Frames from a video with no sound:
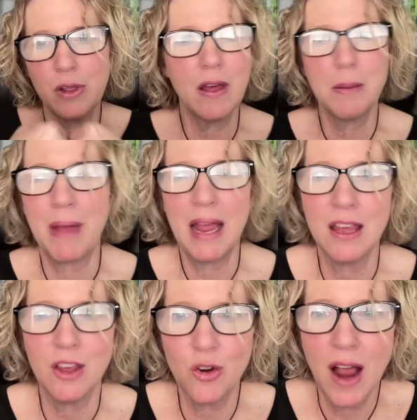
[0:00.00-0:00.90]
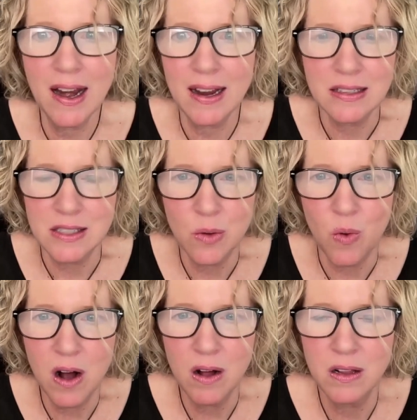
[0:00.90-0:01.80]
like banging your head against the
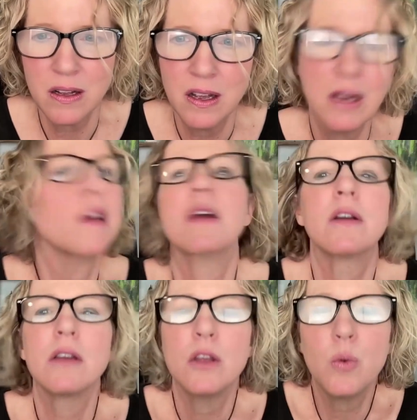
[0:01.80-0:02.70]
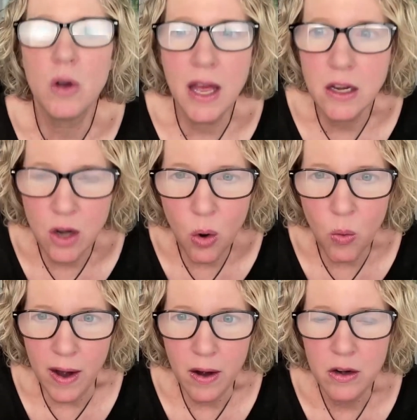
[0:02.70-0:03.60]
wall. You will get
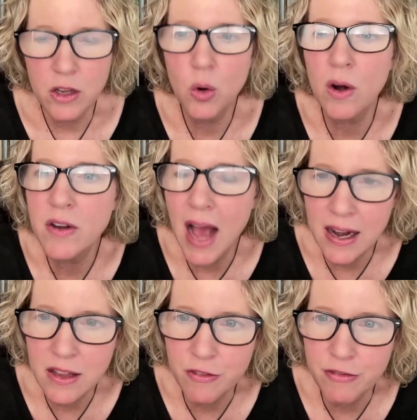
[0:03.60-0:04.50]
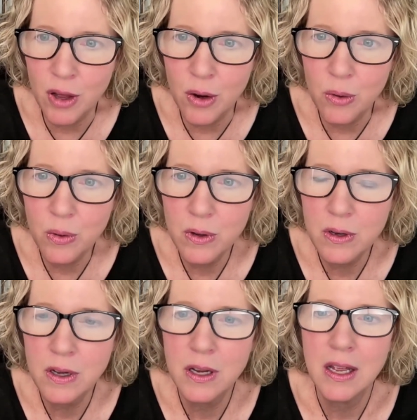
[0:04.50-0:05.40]
nowhere. You are not in the flow.
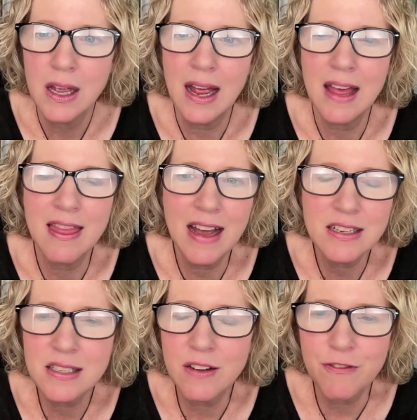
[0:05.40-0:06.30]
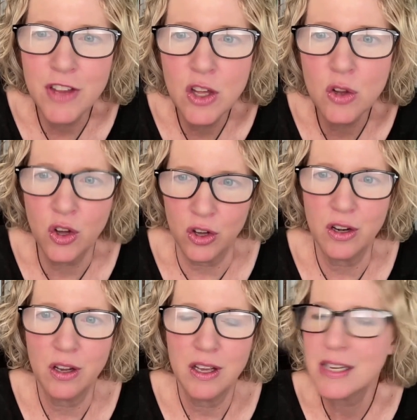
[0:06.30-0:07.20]
And that doesn't feel good.
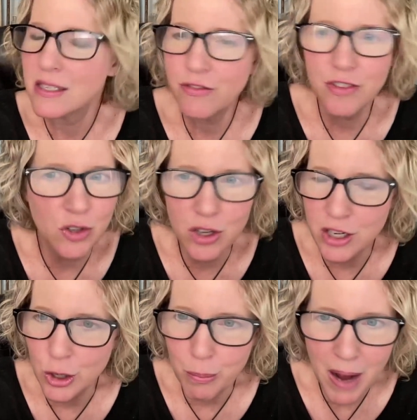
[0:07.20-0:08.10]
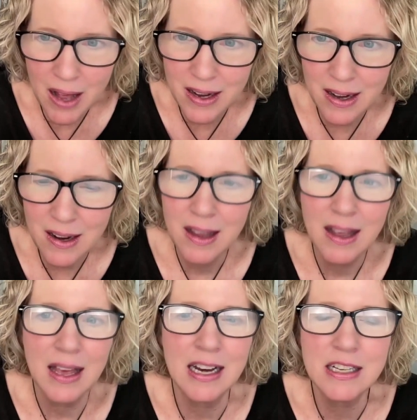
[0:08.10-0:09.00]
It doesn't feel good in your body,
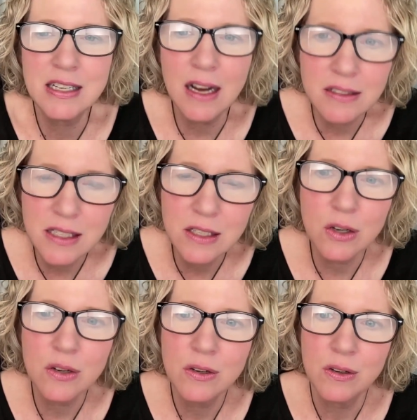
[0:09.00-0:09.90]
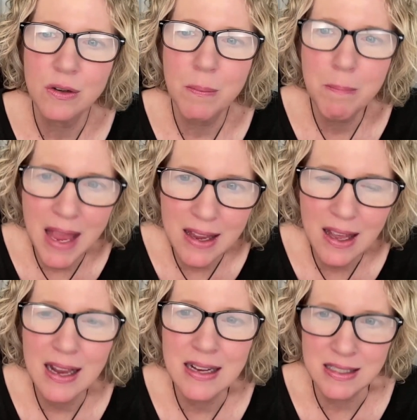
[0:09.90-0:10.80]
and it doesn't make
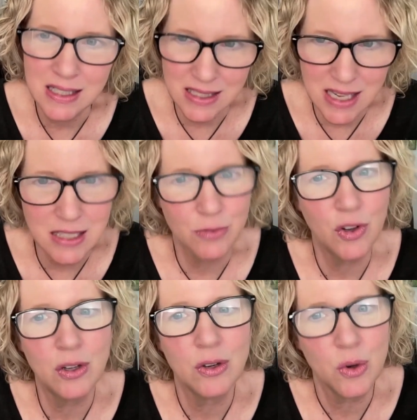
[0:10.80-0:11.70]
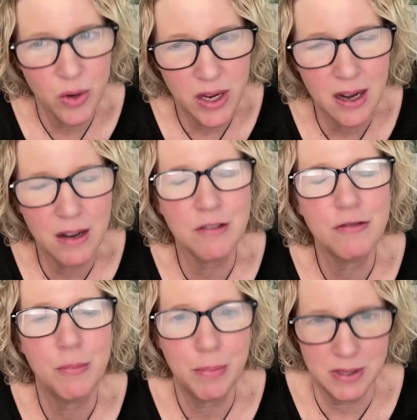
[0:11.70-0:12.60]
a successful
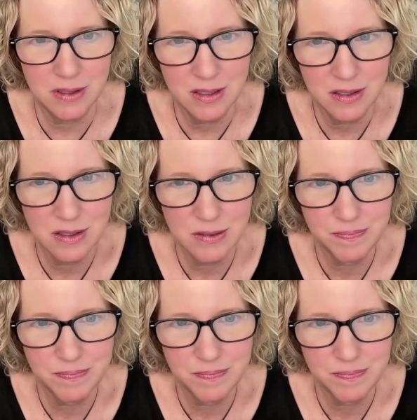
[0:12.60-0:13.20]
creative business.